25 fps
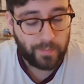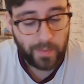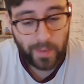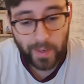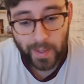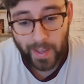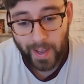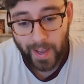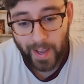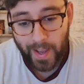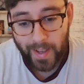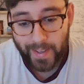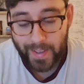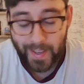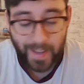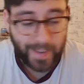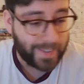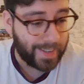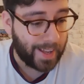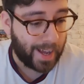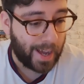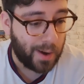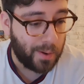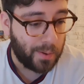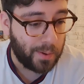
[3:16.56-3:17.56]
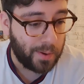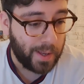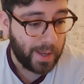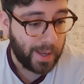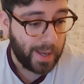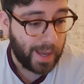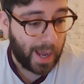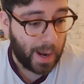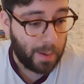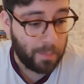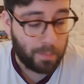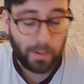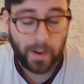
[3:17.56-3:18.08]
get down
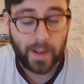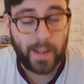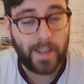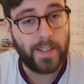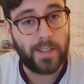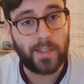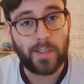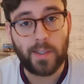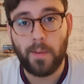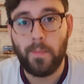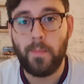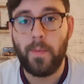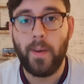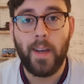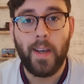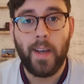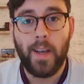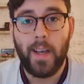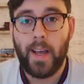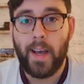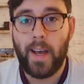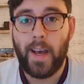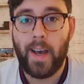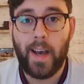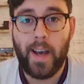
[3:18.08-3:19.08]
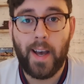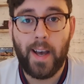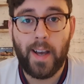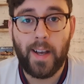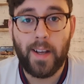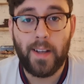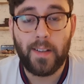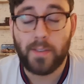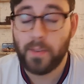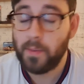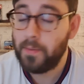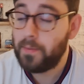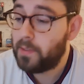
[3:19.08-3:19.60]
and bring me some
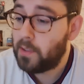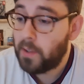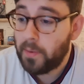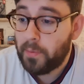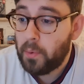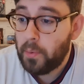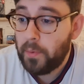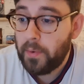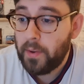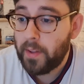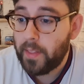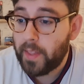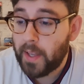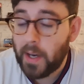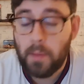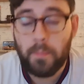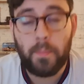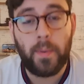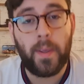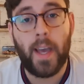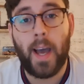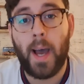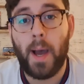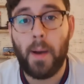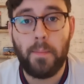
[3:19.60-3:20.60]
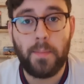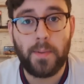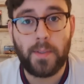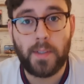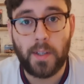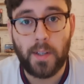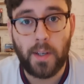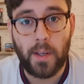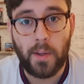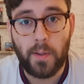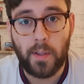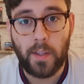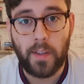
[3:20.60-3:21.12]
stuff over here. That would be
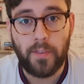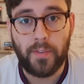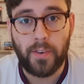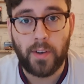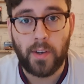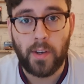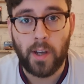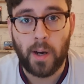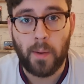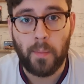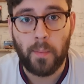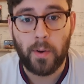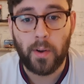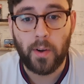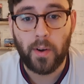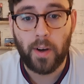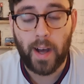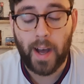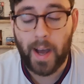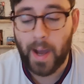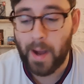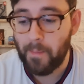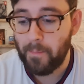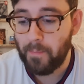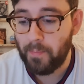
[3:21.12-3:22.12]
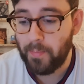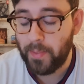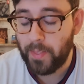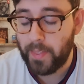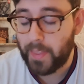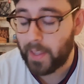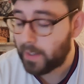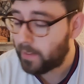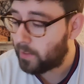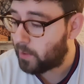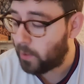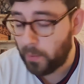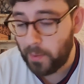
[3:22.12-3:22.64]
absolutely phenomenal.
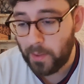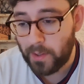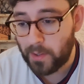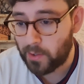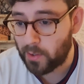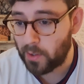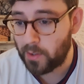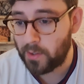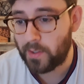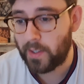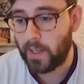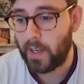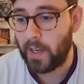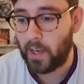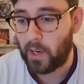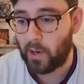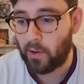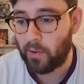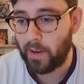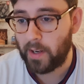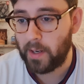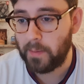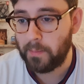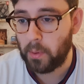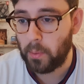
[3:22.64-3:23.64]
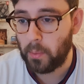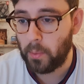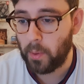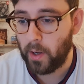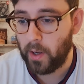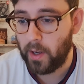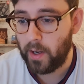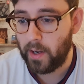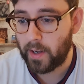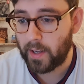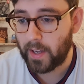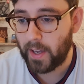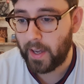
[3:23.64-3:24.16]
They're doing such incredible
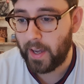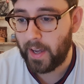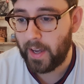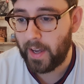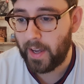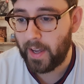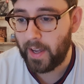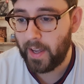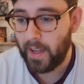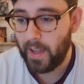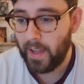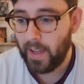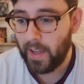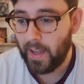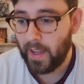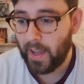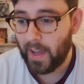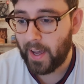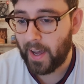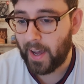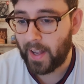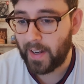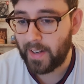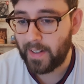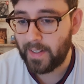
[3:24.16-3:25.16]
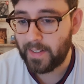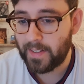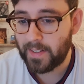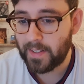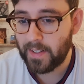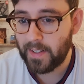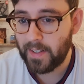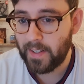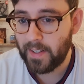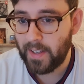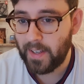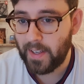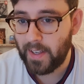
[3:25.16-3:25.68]
work, and
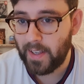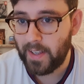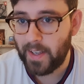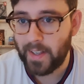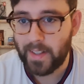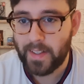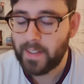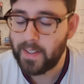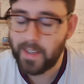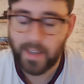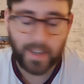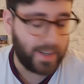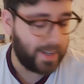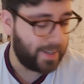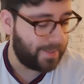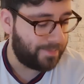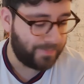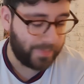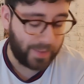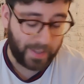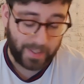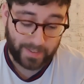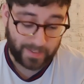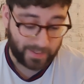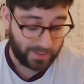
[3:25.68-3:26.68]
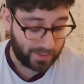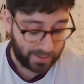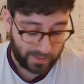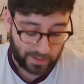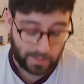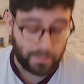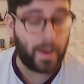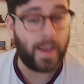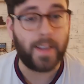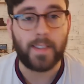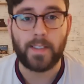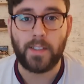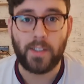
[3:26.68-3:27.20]
it's just
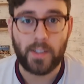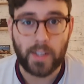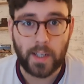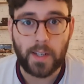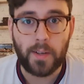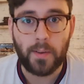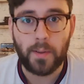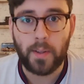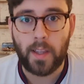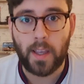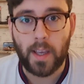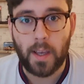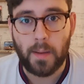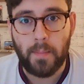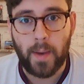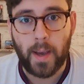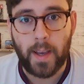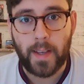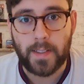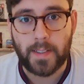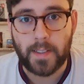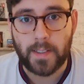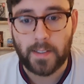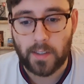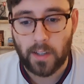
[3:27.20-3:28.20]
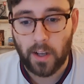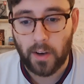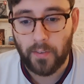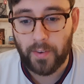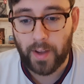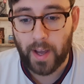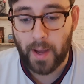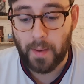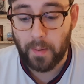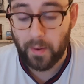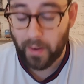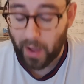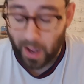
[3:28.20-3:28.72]
amazing, genuinely amazing stuff.
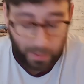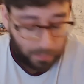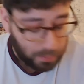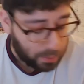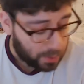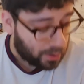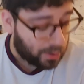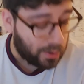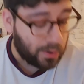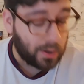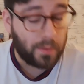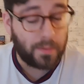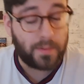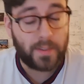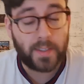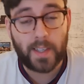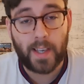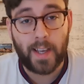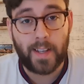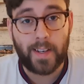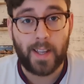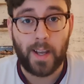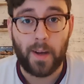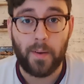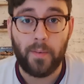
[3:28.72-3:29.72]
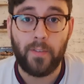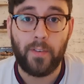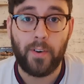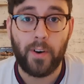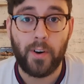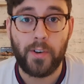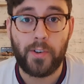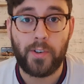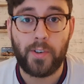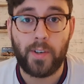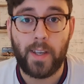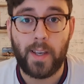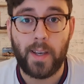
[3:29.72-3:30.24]
I would love to get down.
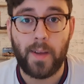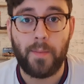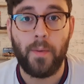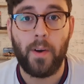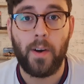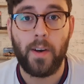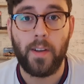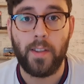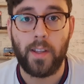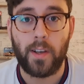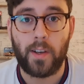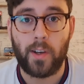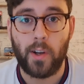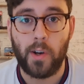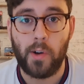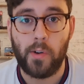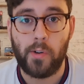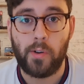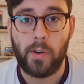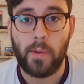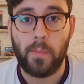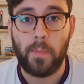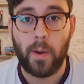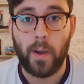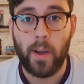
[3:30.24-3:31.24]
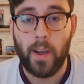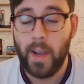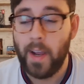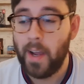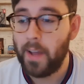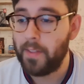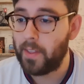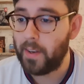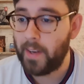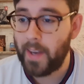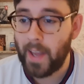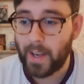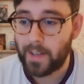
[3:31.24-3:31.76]
Unfortunately, I'm not in the country, but
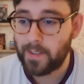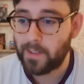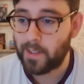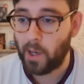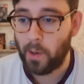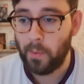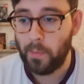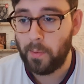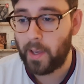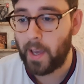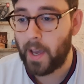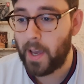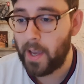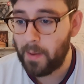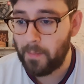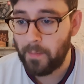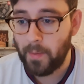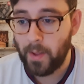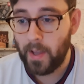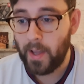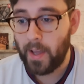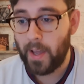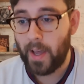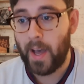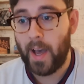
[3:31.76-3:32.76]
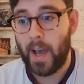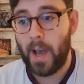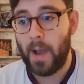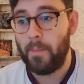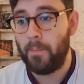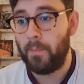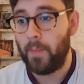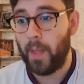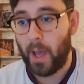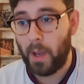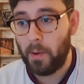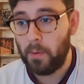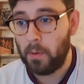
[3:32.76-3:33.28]
the next home game,
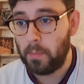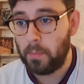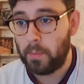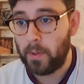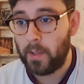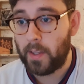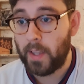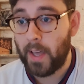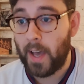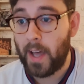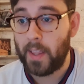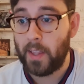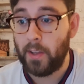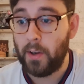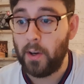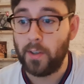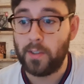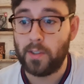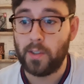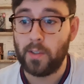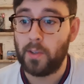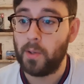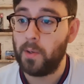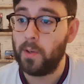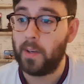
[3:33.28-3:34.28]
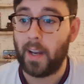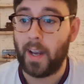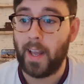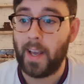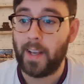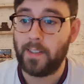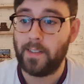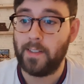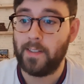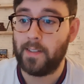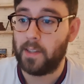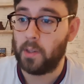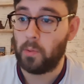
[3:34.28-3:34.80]
I will be there. They also do
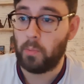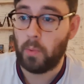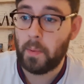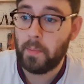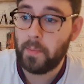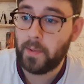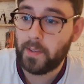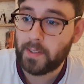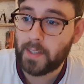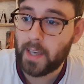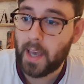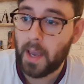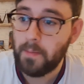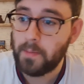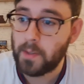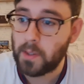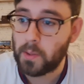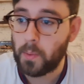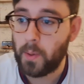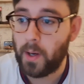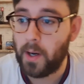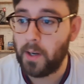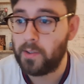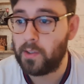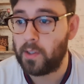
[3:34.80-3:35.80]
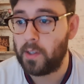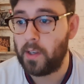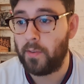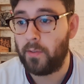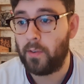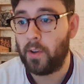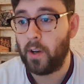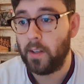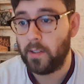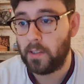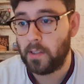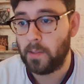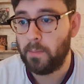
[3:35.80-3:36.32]
collections at the women's games as well, so you've
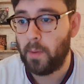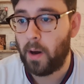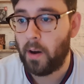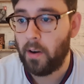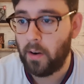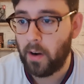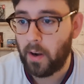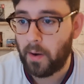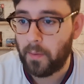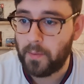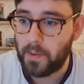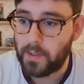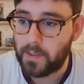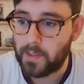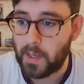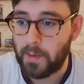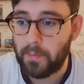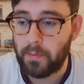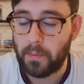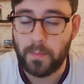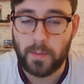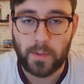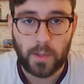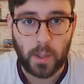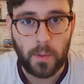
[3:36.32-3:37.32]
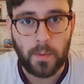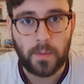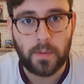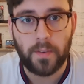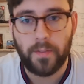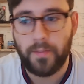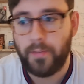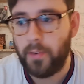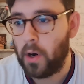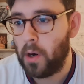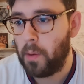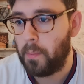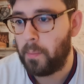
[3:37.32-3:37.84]
got tomorrow, obviously, from 2 till
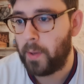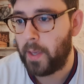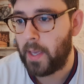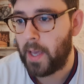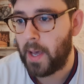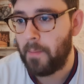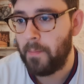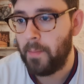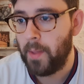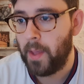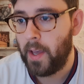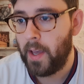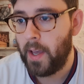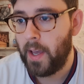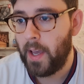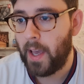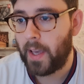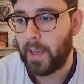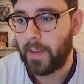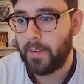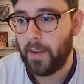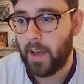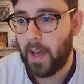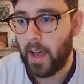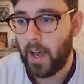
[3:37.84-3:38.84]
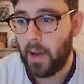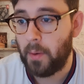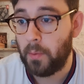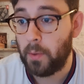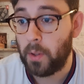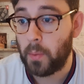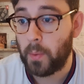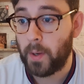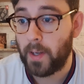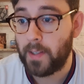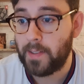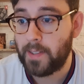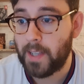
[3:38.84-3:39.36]
4 p.m. With
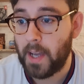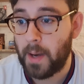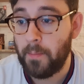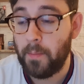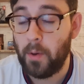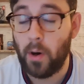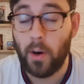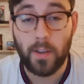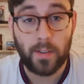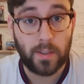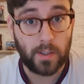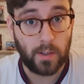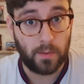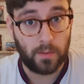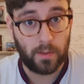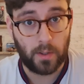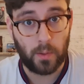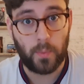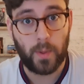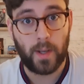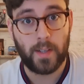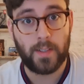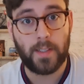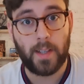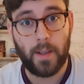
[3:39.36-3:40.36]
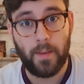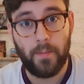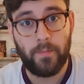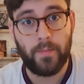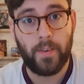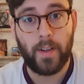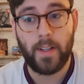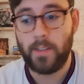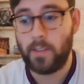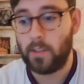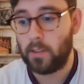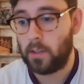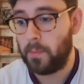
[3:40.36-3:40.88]
the West Ham. Also, the West Ham
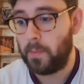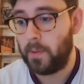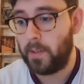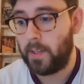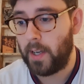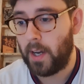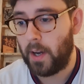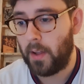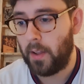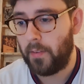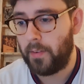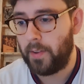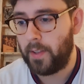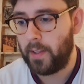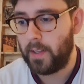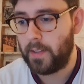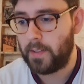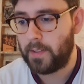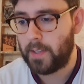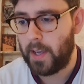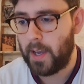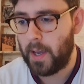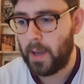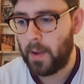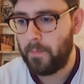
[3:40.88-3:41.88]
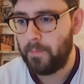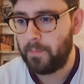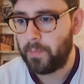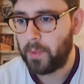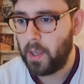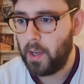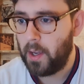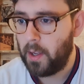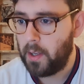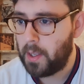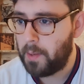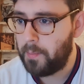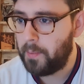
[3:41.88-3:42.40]
fans are coming down. I think it's
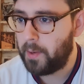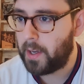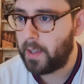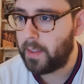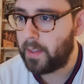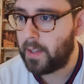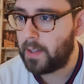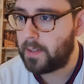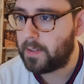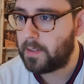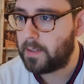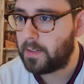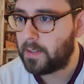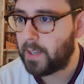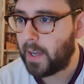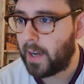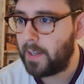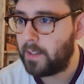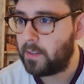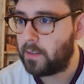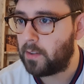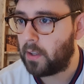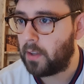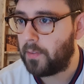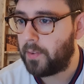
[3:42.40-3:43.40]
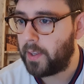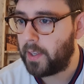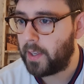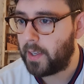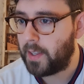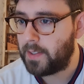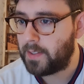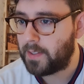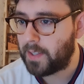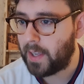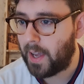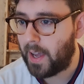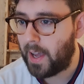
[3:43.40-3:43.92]
let me get their title. I think
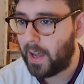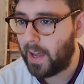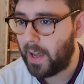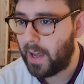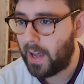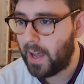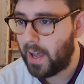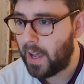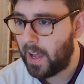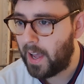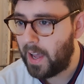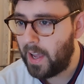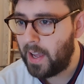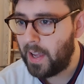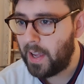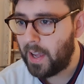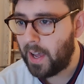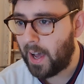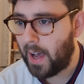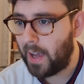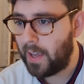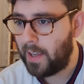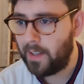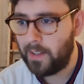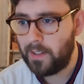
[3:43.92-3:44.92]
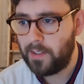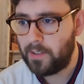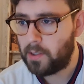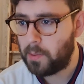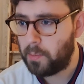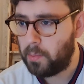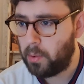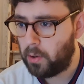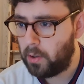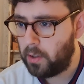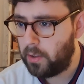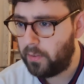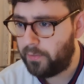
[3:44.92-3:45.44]
it's Iron
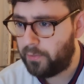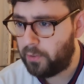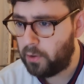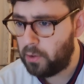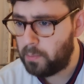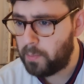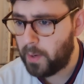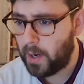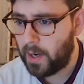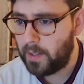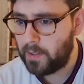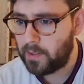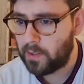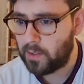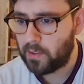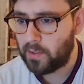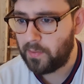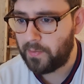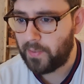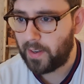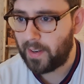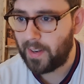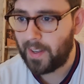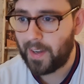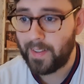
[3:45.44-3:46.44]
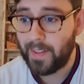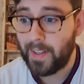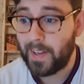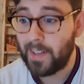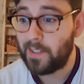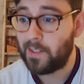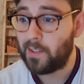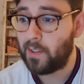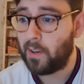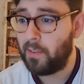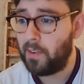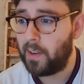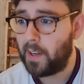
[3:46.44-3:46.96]
Supporting Food Banks or something like that.
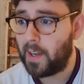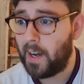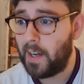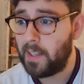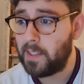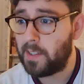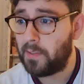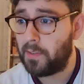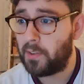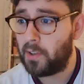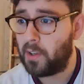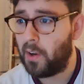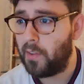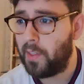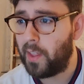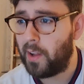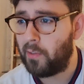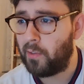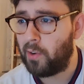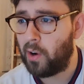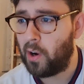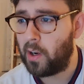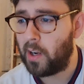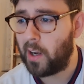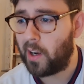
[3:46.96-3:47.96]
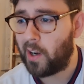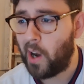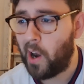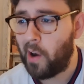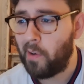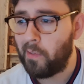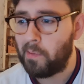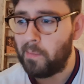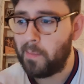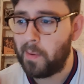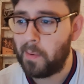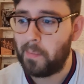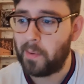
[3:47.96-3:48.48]
Sorry guys if I've got that wrong, I
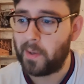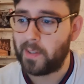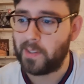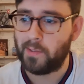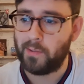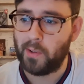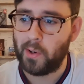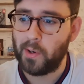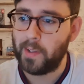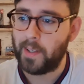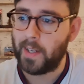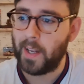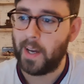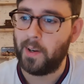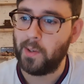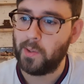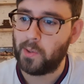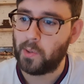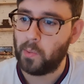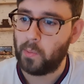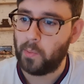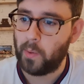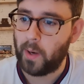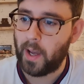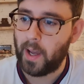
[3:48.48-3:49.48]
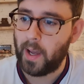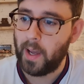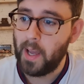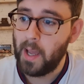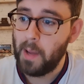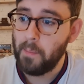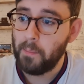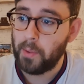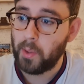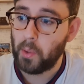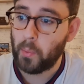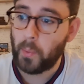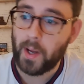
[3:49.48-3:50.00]
can't remember because I wrote it down somewhere.
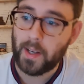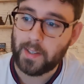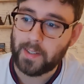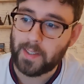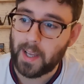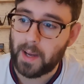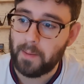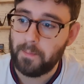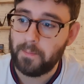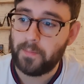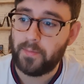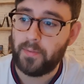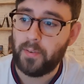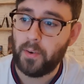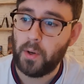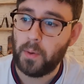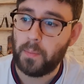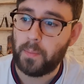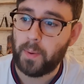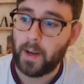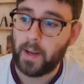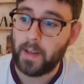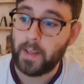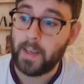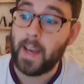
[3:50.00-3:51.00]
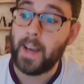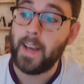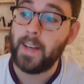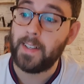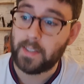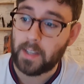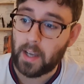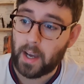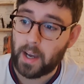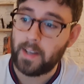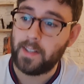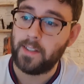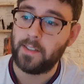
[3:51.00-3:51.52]
But the West Ham Food Bank, yeah, it is
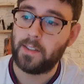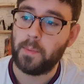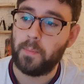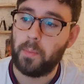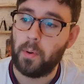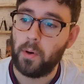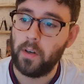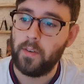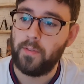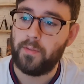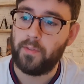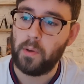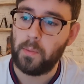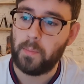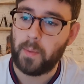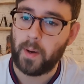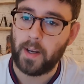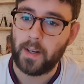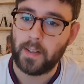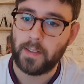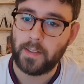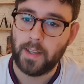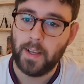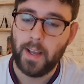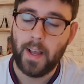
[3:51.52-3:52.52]
Iron Supporting Food Banks.